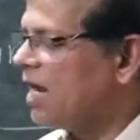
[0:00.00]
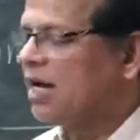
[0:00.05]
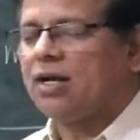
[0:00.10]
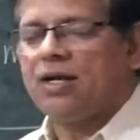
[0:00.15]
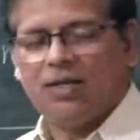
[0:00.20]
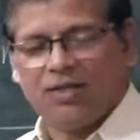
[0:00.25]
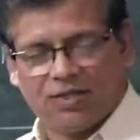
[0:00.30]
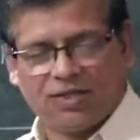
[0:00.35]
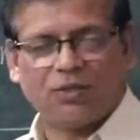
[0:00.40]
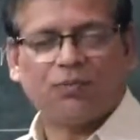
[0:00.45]

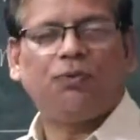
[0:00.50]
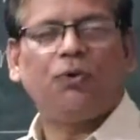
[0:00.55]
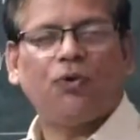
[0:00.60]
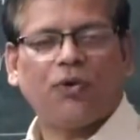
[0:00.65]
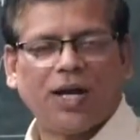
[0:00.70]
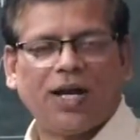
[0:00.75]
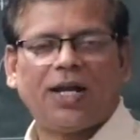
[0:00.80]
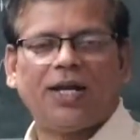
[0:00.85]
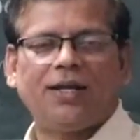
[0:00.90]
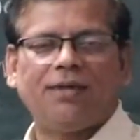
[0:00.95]
at least
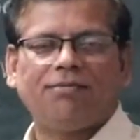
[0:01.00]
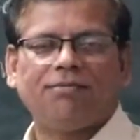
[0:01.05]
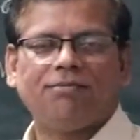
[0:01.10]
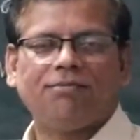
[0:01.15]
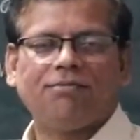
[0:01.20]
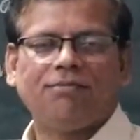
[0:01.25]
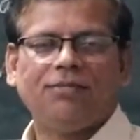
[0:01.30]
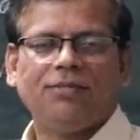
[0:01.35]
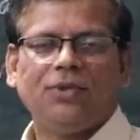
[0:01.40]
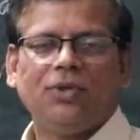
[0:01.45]
4 heading.
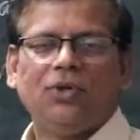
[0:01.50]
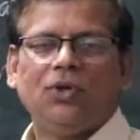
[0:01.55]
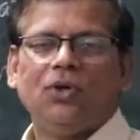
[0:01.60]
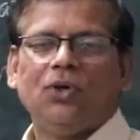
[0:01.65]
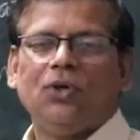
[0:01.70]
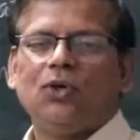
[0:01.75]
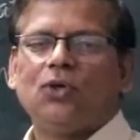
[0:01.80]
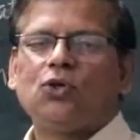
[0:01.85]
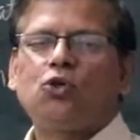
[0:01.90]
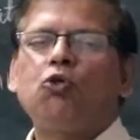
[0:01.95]

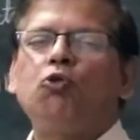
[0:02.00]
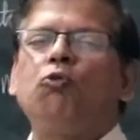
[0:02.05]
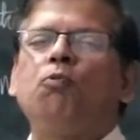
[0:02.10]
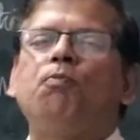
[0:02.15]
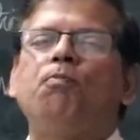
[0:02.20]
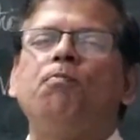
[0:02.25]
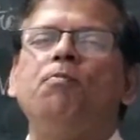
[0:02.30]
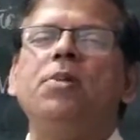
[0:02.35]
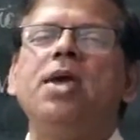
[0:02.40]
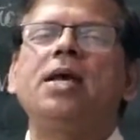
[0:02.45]
So
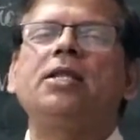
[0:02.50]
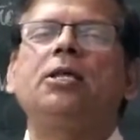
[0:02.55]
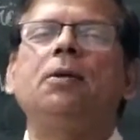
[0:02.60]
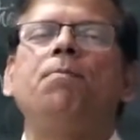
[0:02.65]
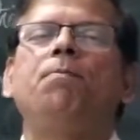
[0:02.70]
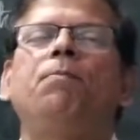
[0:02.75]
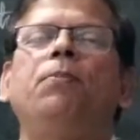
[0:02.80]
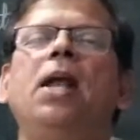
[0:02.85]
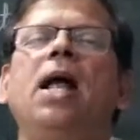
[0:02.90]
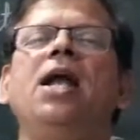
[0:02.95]
make the
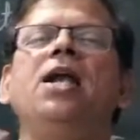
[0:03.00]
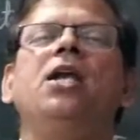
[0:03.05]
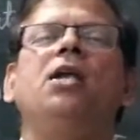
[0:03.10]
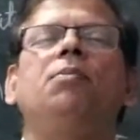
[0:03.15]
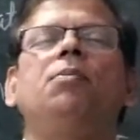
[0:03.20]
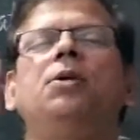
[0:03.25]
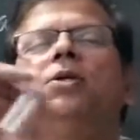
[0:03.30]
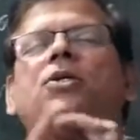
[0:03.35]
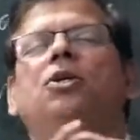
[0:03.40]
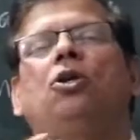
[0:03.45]
bland
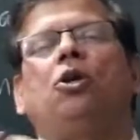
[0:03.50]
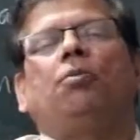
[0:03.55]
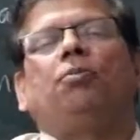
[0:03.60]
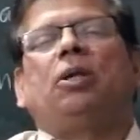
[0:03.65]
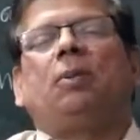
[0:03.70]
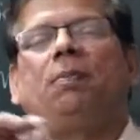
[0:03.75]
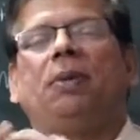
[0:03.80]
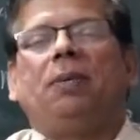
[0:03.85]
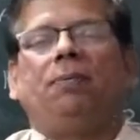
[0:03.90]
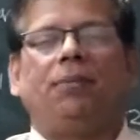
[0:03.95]
division of
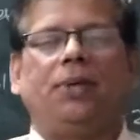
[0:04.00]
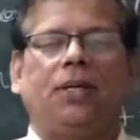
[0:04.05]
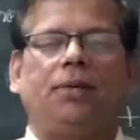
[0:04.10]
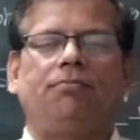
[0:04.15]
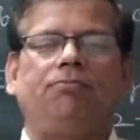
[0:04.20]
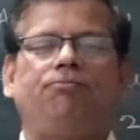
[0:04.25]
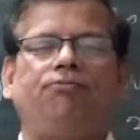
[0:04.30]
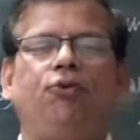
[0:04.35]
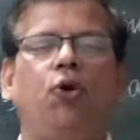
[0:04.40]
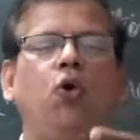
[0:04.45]
the paper.
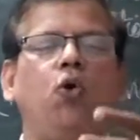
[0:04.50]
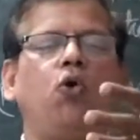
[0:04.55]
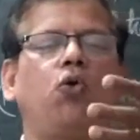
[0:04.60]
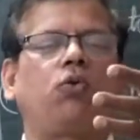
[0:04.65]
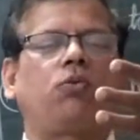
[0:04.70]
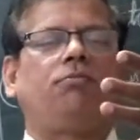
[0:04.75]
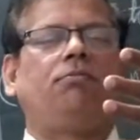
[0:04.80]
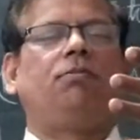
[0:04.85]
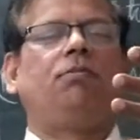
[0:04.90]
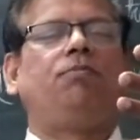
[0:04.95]

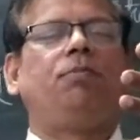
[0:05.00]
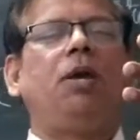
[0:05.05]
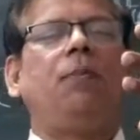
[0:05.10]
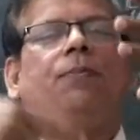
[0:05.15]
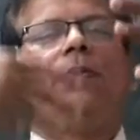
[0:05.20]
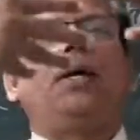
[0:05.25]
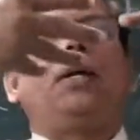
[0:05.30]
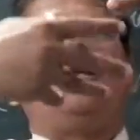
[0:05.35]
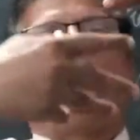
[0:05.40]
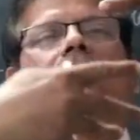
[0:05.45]
4
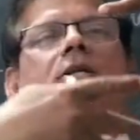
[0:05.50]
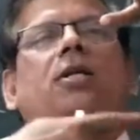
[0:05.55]
paper is